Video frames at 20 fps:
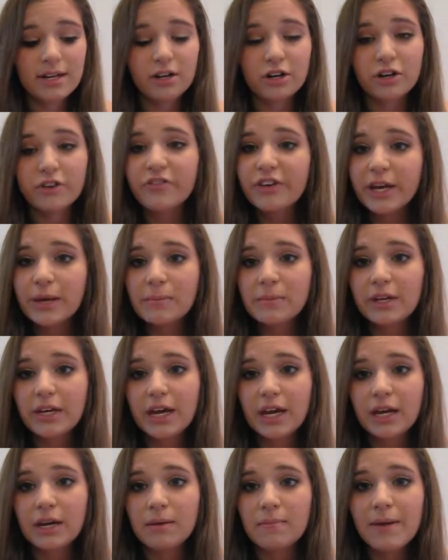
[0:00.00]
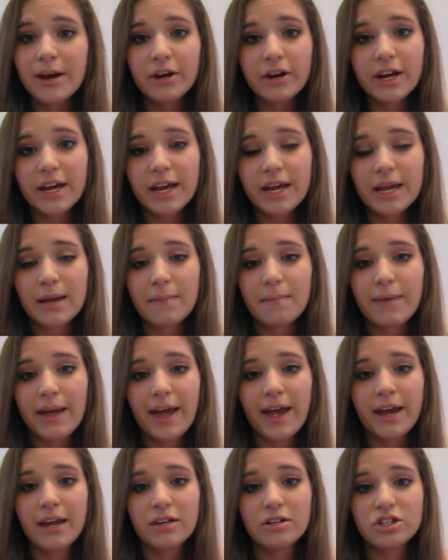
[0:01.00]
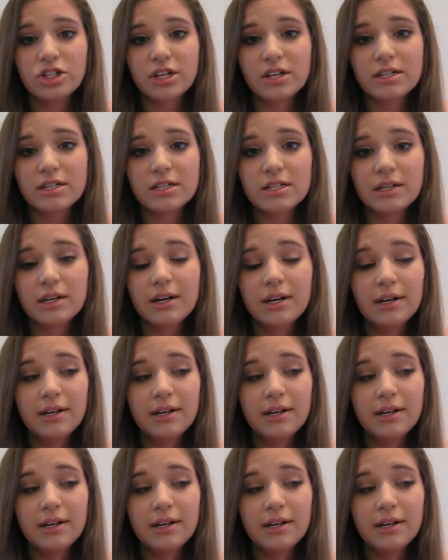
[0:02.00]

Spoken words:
and her family and marry him and just